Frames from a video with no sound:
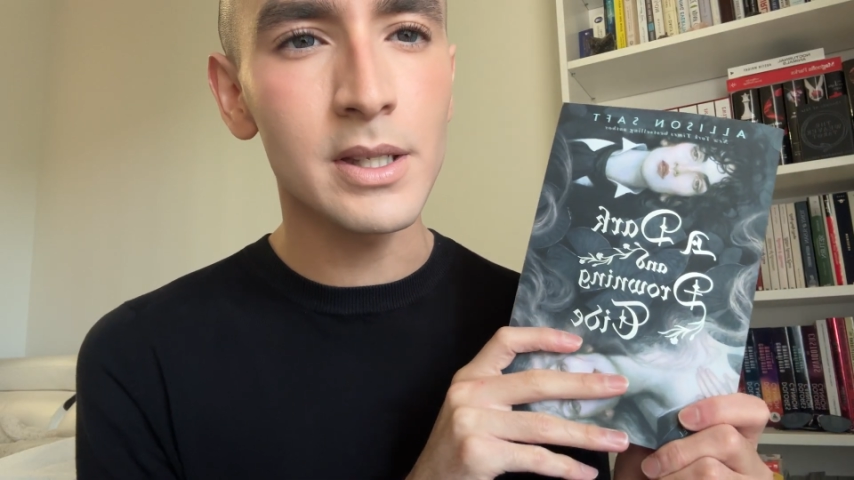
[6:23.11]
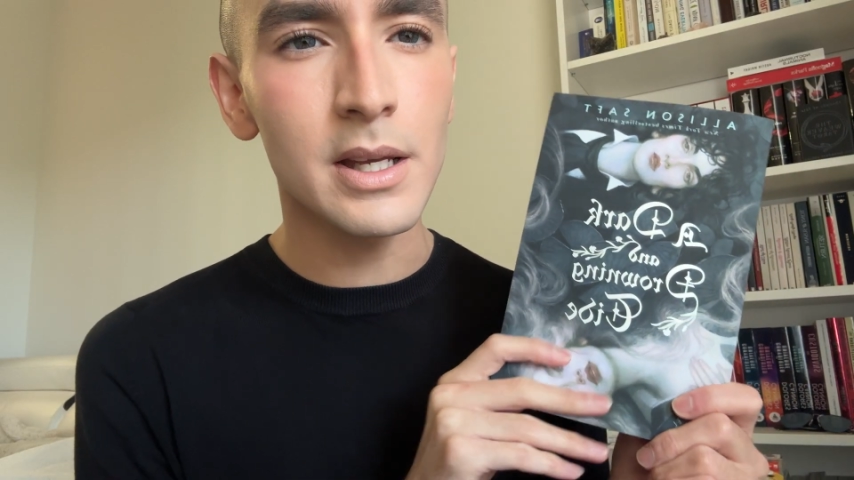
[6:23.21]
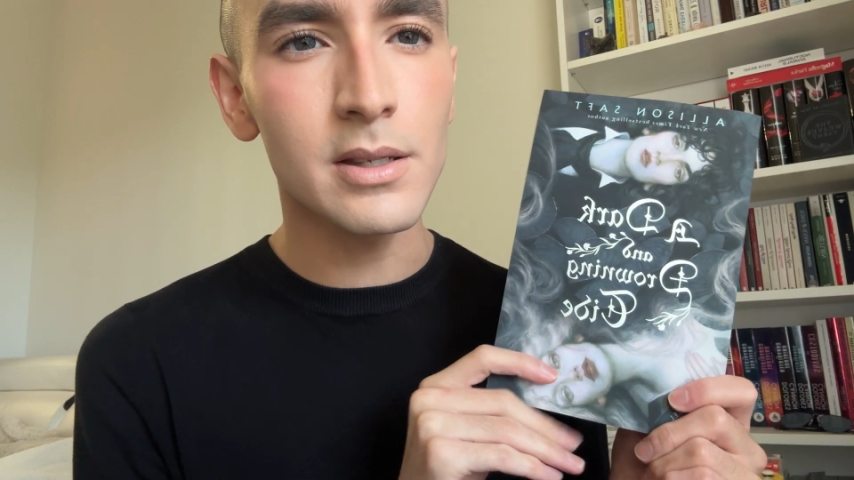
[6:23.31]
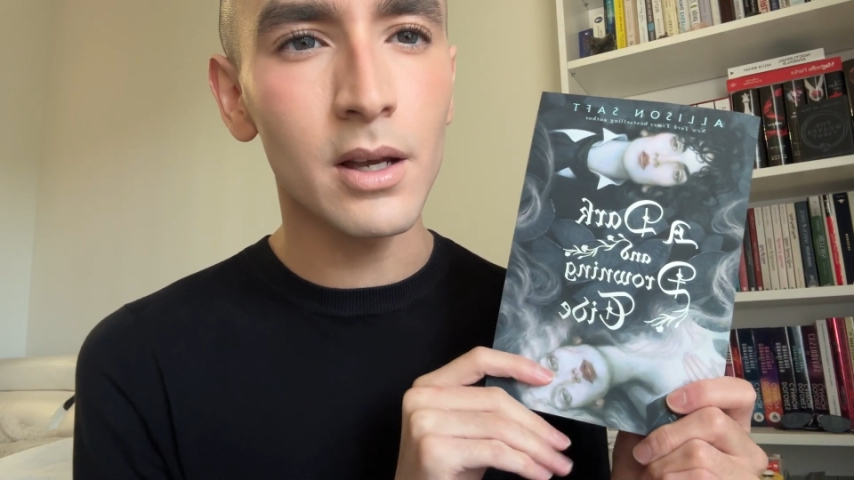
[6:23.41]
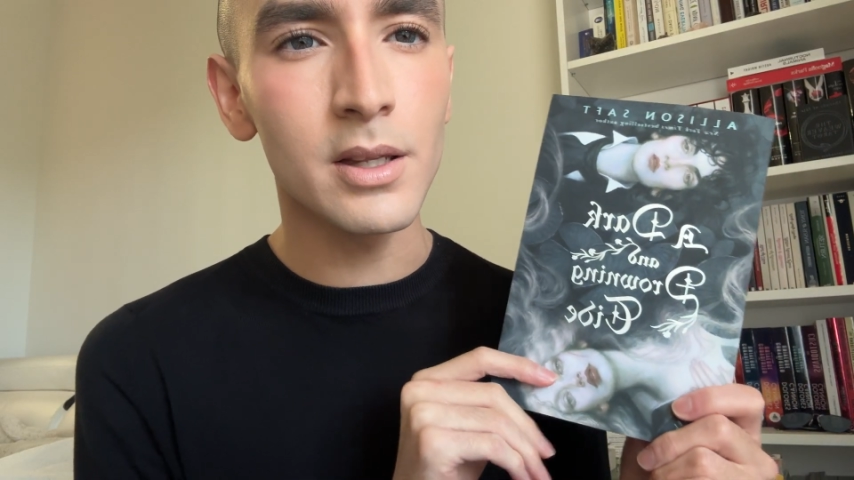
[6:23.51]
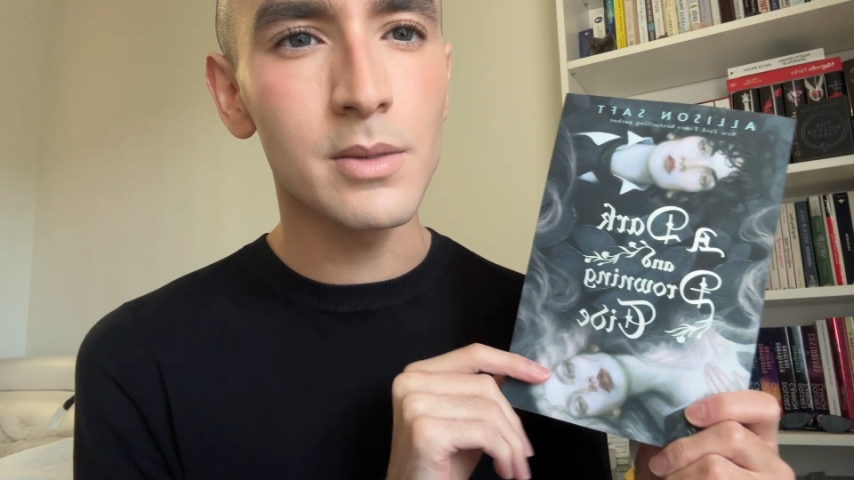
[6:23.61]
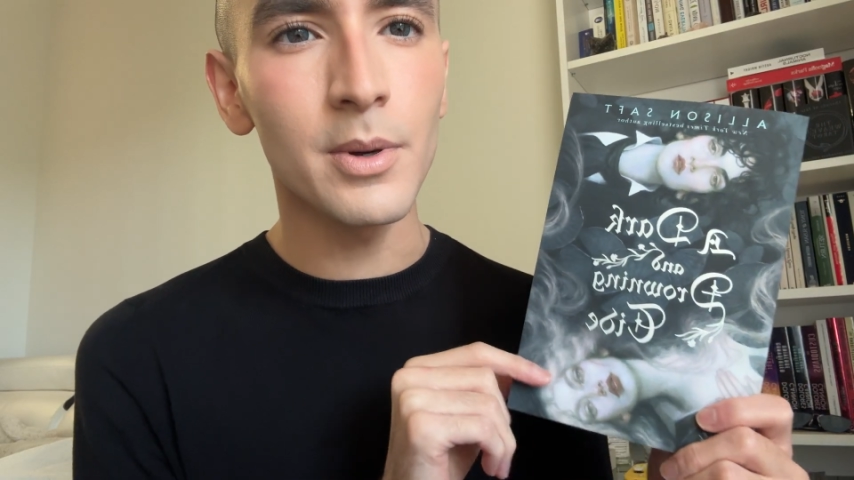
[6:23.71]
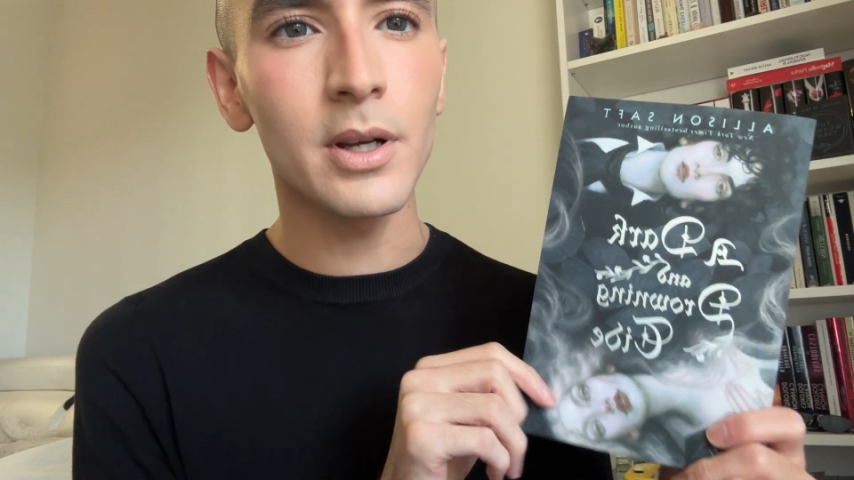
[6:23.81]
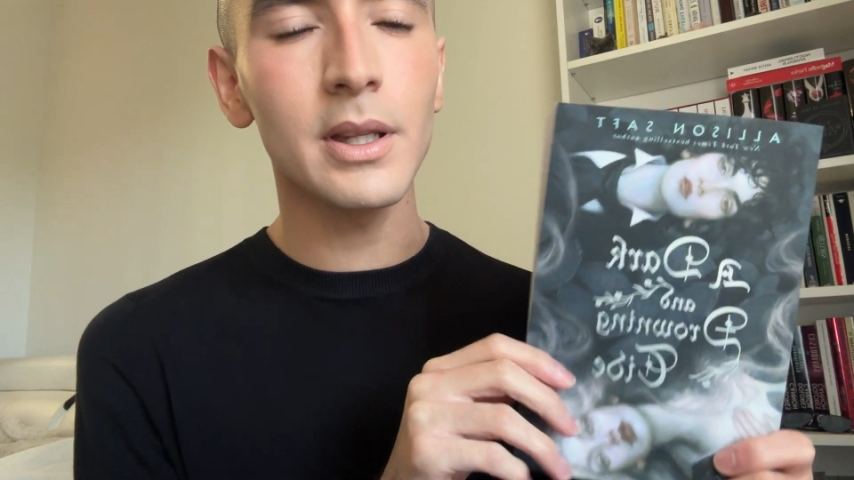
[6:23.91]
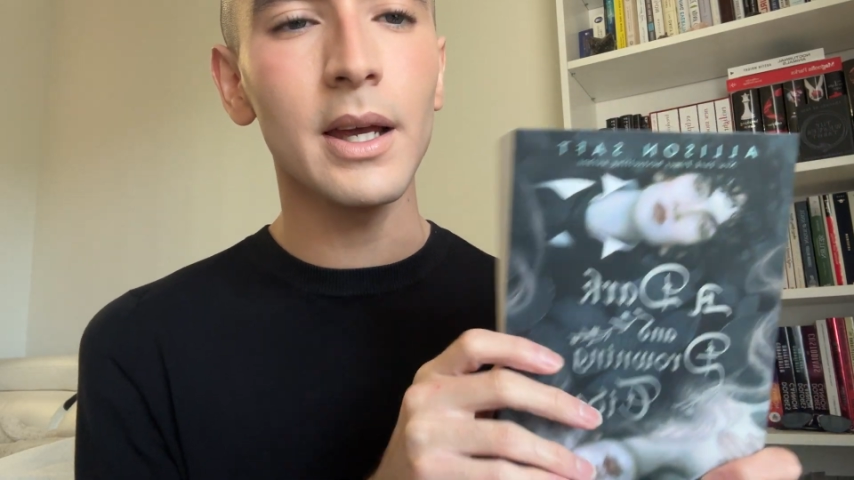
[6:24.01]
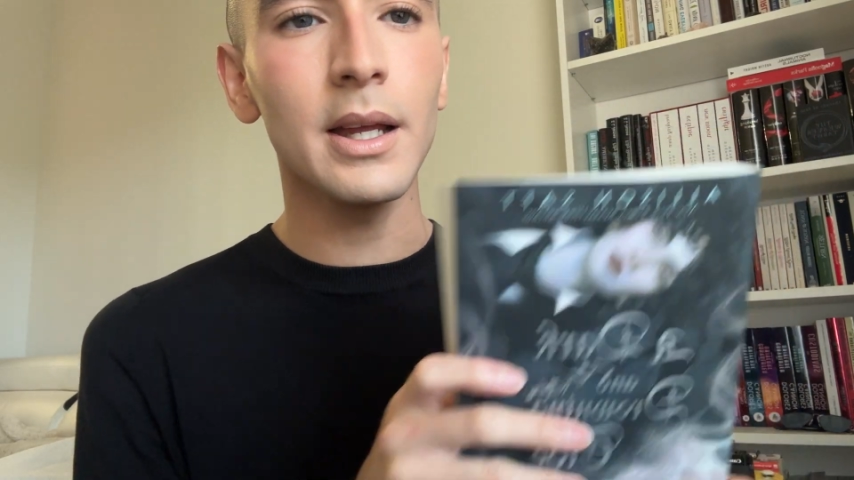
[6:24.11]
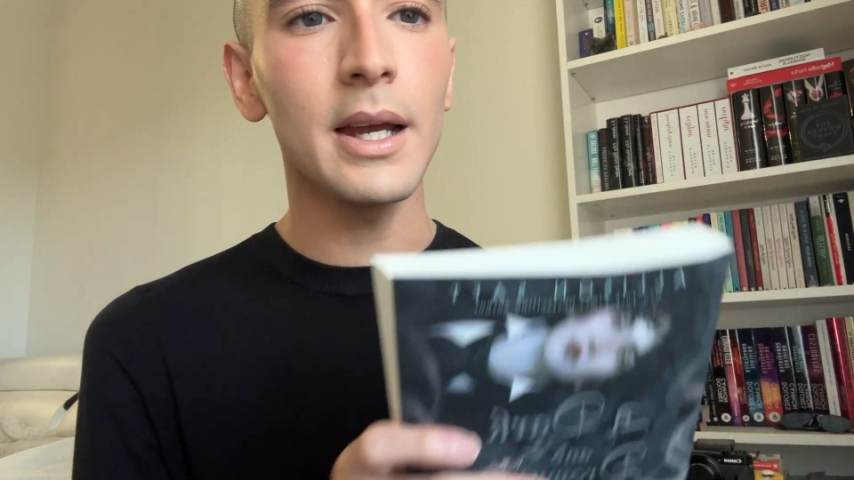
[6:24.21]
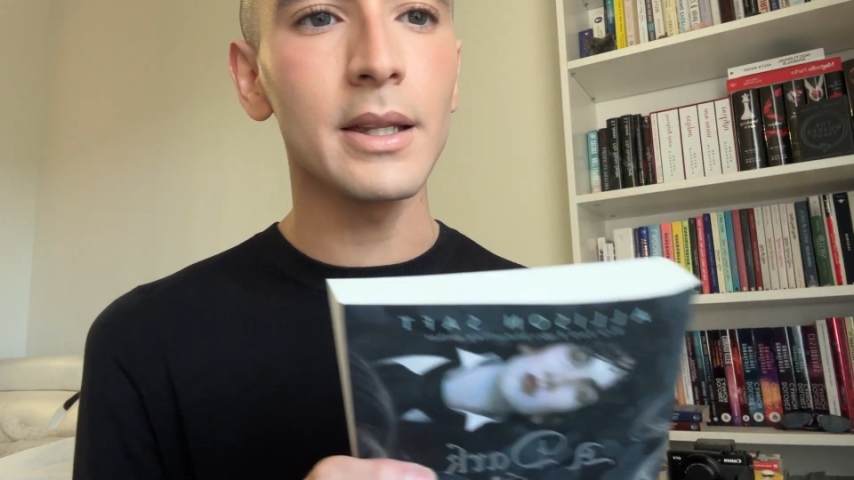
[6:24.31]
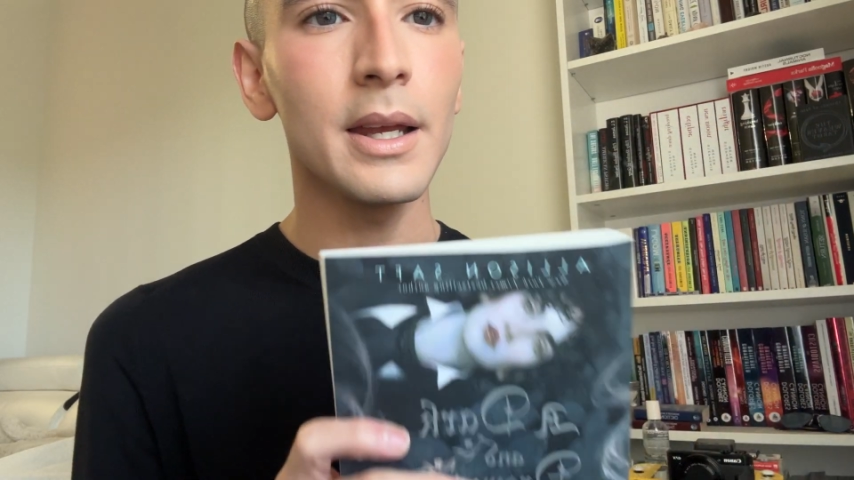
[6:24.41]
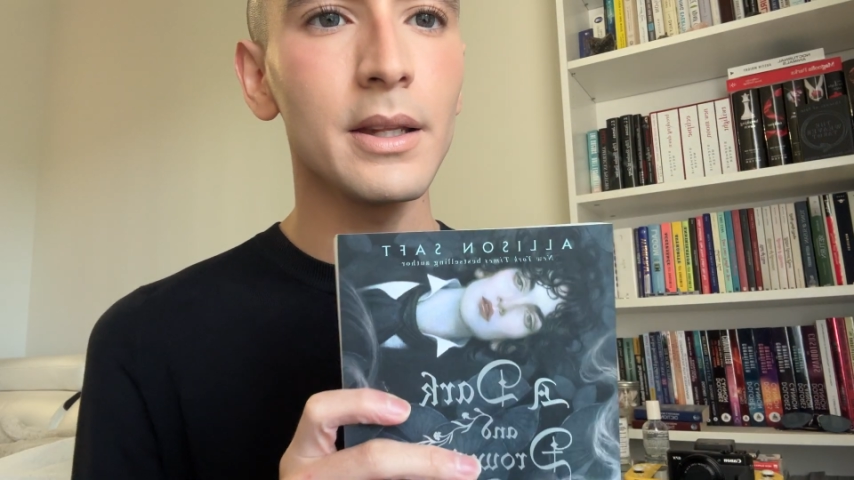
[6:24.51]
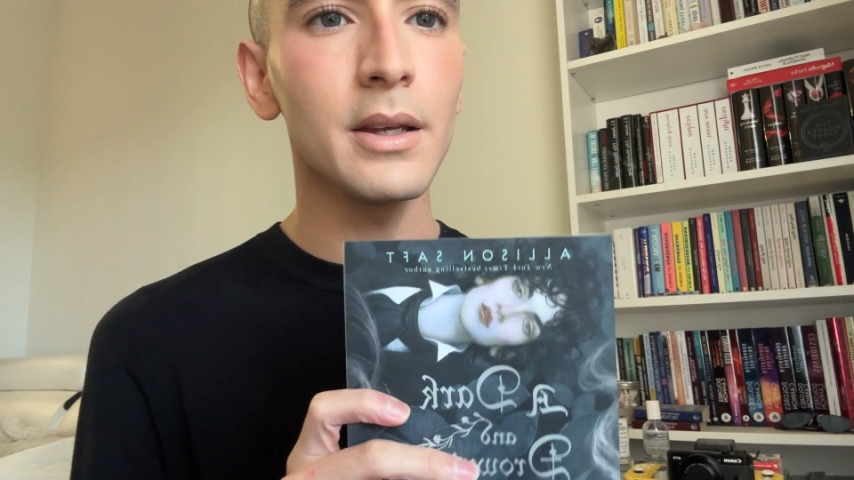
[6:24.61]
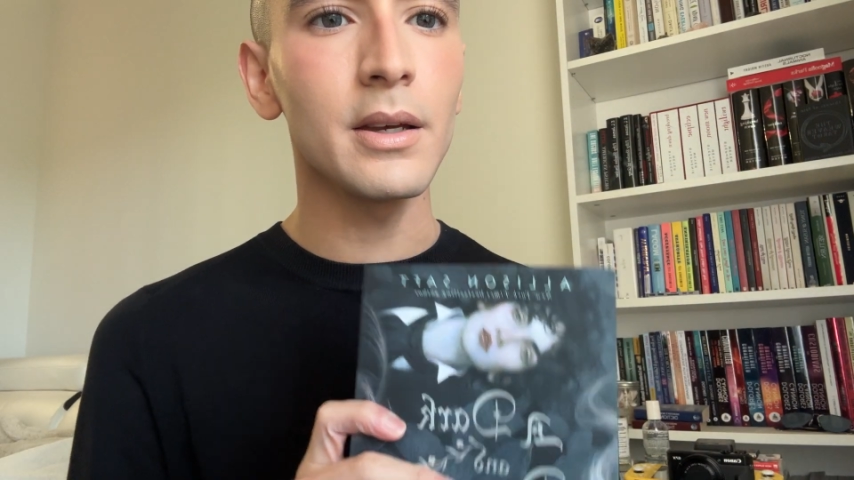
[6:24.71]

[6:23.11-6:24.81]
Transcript: I saw this book that had like